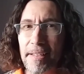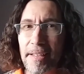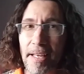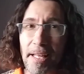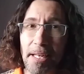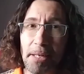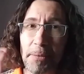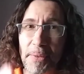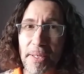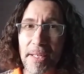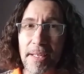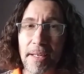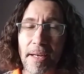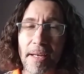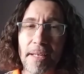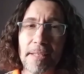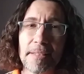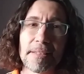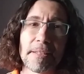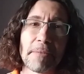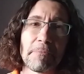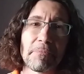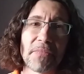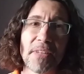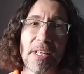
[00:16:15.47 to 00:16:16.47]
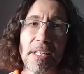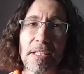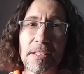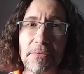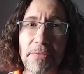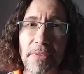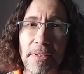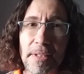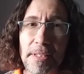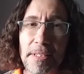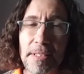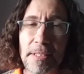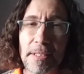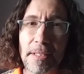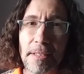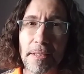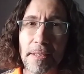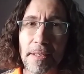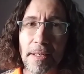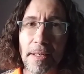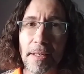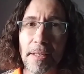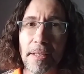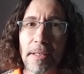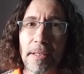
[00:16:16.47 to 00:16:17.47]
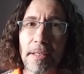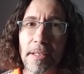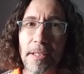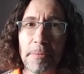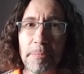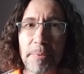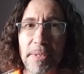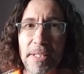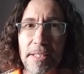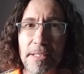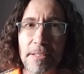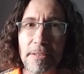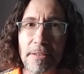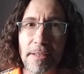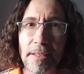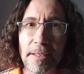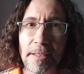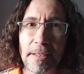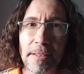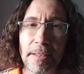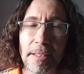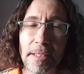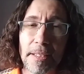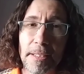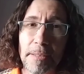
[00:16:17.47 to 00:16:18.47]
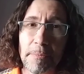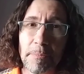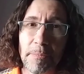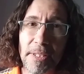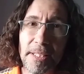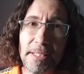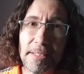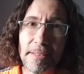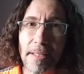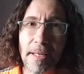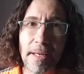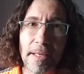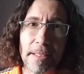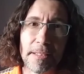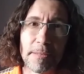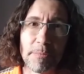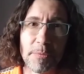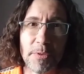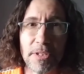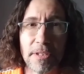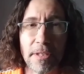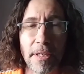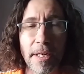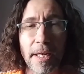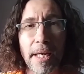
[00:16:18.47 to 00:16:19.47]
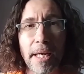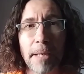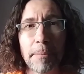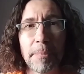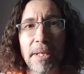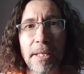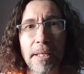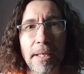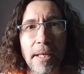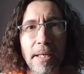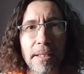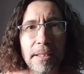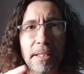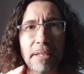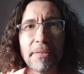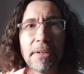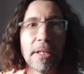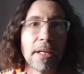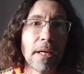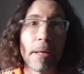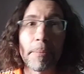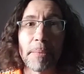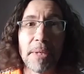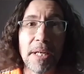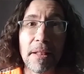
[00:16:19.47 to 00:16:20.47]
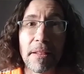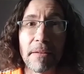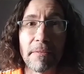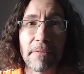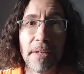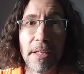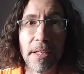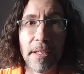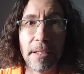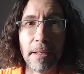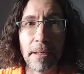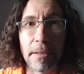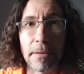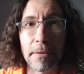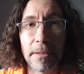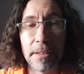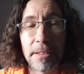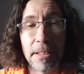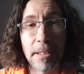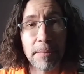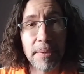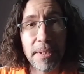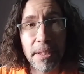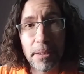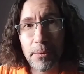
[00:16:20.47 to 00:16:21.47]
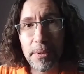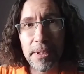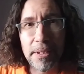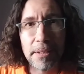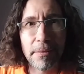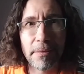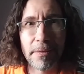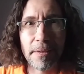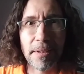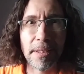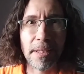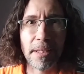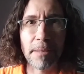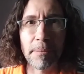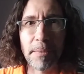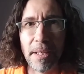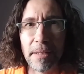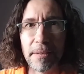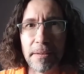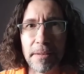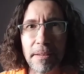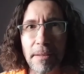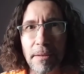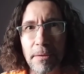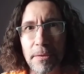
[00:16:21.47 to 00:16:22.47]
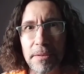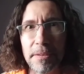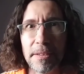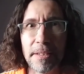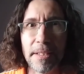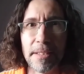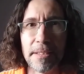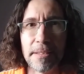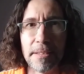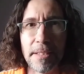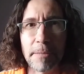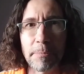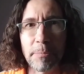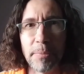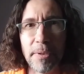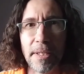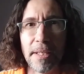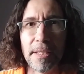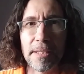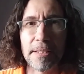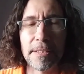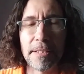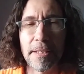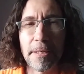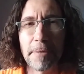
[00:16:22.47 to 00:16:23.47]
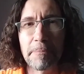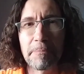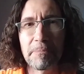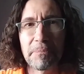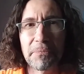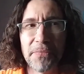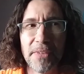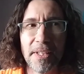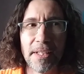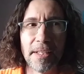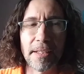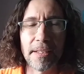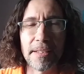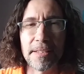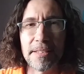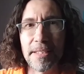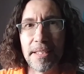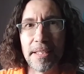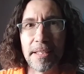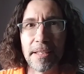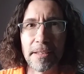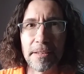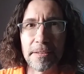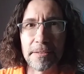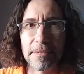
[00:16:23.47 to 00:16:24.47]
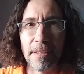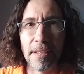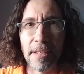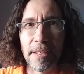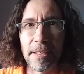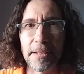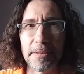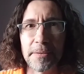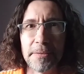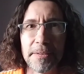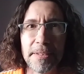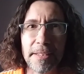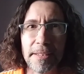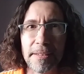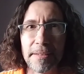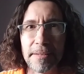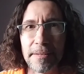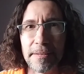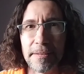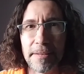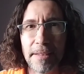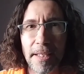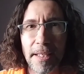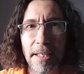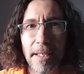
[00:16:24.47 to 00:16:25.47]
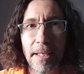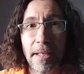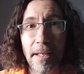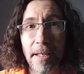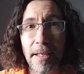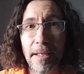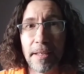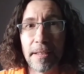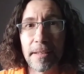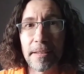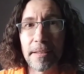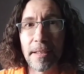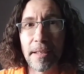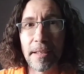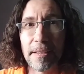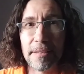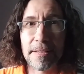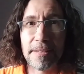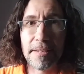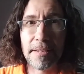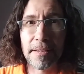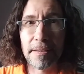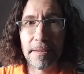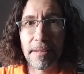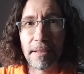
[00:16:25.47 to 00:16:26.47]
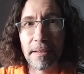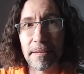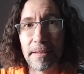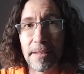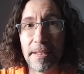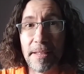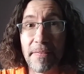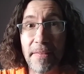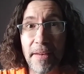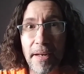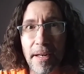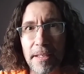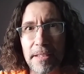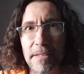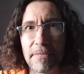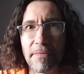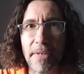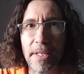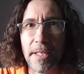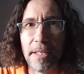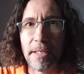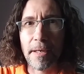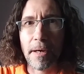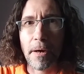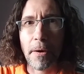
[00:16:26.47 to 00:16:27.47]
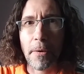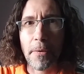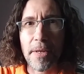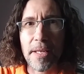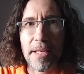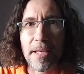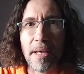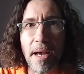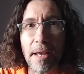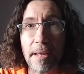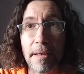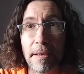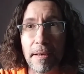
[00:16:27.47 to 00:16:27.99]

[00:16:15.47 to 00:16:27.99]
Anyway, guys, thanks for listening. Hope you enjoyed it. Please like, subscribe, and leave a comment on the video. Let me know what you think about the whole Disney Plus Gina Carano deal. And I'll see you all in the next video. Yeah.